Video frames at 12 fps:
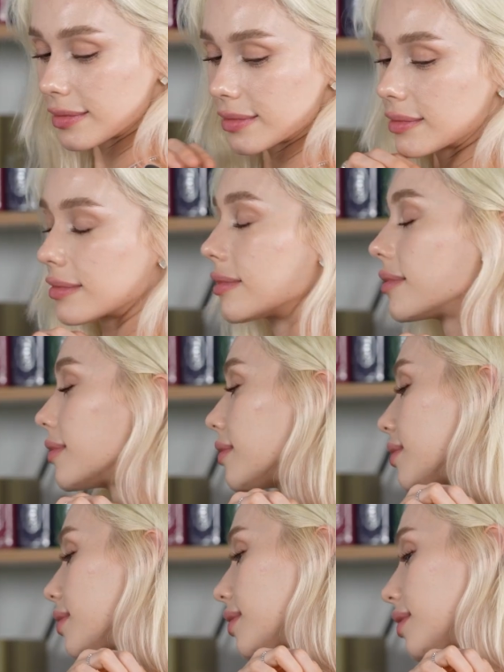
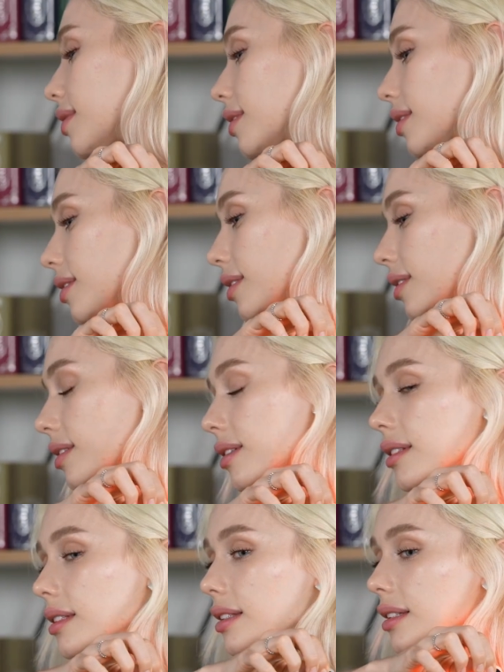
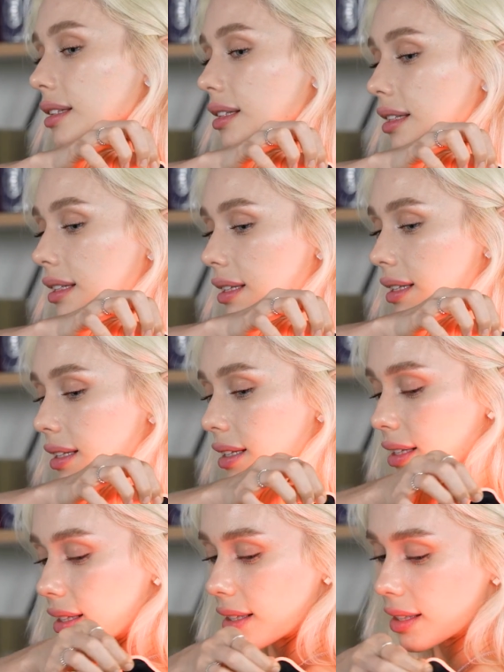
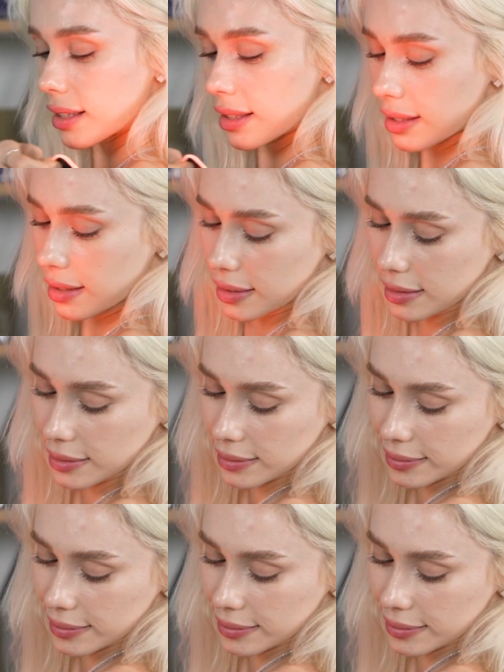(no one is talking)